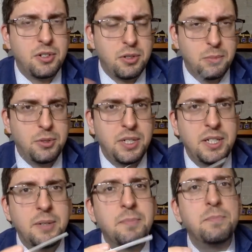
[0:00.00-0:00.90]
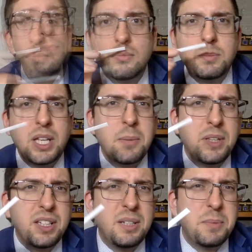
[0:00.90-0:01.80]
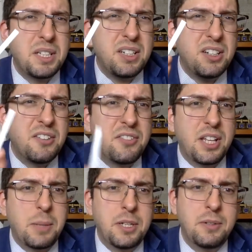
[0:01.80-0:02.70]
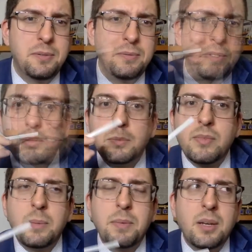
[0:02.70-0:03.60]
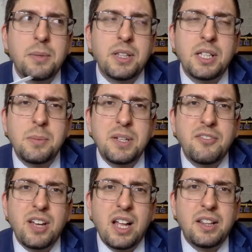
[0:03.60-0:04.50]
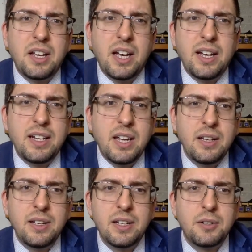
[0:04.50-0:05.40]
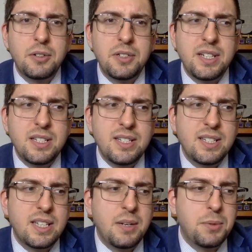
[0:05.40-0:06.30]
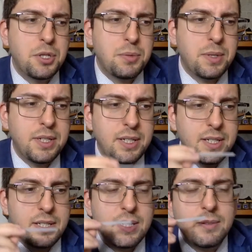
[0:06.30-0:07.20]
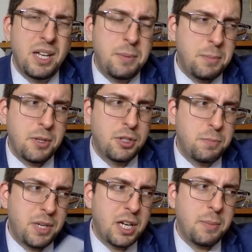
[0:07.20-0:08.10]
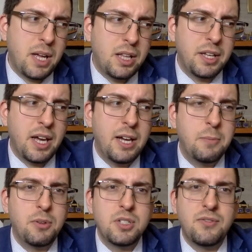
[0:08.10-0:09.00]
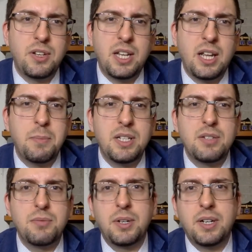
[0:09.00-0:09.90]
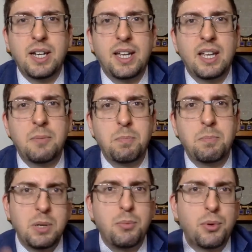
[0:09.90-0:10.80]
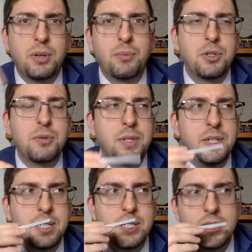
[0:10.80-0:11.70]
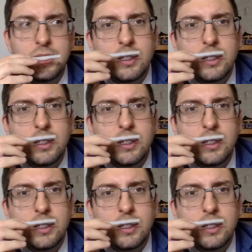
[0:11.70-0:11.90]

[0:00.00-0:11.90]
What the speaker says: coumarin. Picking up a little bit of lemon, picking up a little bit of aldehyde. Couldn't say which one it is. I'm able to pick up aldehyde most of the time, but it's rare that I can pinpoint which one it is.